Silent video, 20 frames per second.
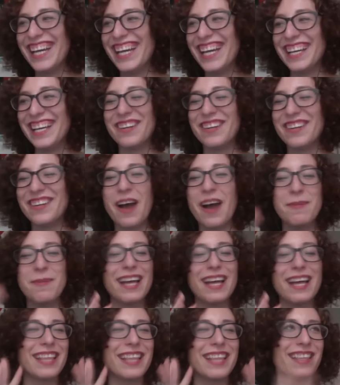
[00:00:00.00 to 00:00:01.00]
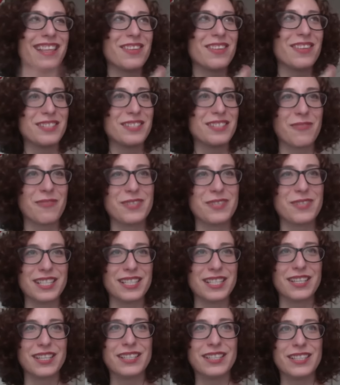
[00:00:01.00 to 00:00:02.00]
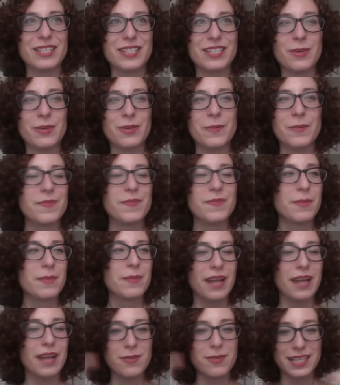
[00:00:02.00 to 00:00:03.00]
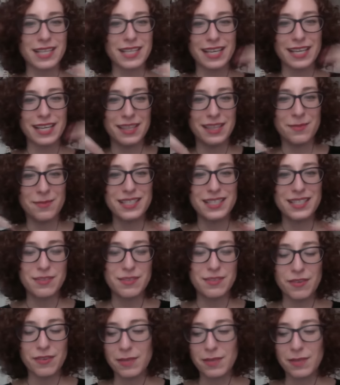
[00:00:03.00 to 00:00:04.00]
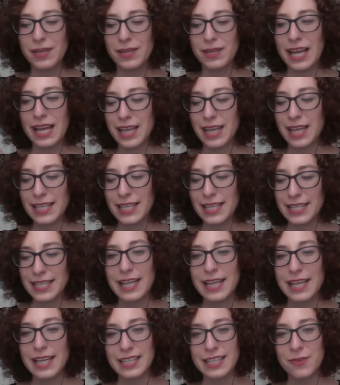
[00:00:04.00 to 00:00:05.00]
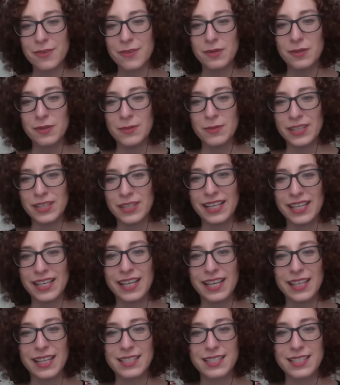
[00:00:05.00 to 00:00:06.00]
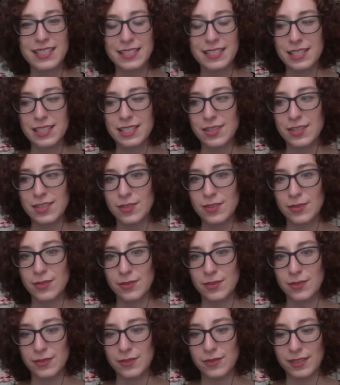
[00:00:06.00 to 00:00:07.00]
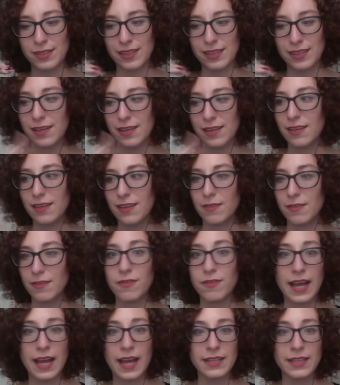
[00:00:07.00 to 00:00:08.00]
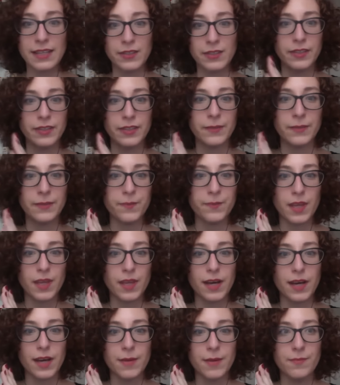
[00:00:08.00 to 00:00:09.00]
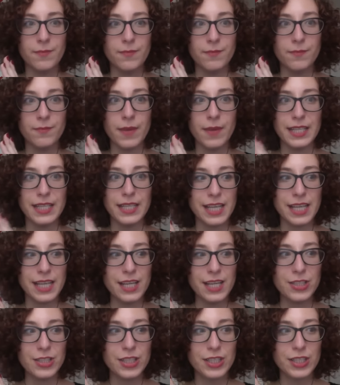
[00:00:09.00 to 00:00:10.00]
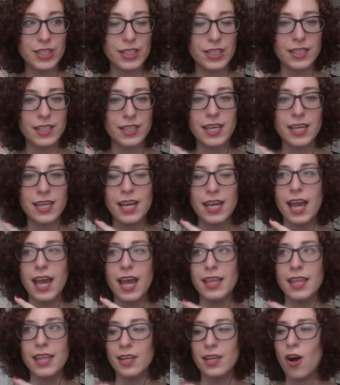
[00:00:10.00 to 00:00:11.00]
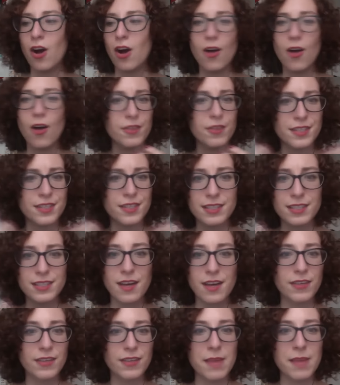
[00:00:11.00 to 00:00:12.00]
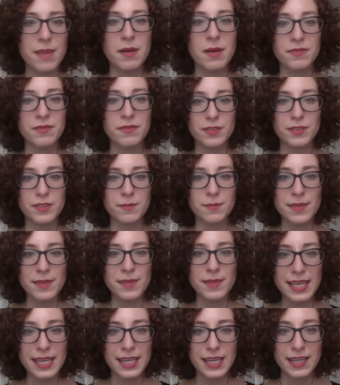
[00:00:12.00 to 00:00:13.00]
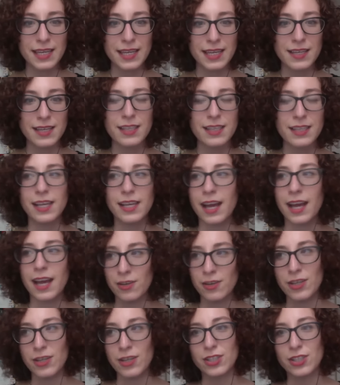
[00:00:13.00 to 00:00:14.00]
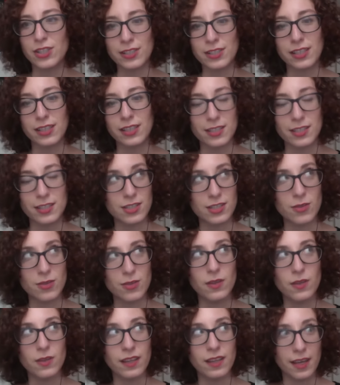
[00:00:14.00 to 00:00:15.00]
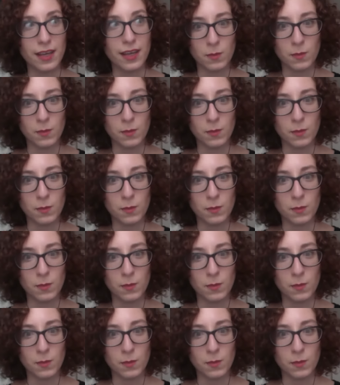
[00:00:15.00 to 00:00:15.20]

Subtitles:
I mean, not that the other stuff wasn't good too, but I was like in the midst of everything. But I sat down one morning and I listened to the final meditation, And then all this stuff came up for me that I know I should listen to it again,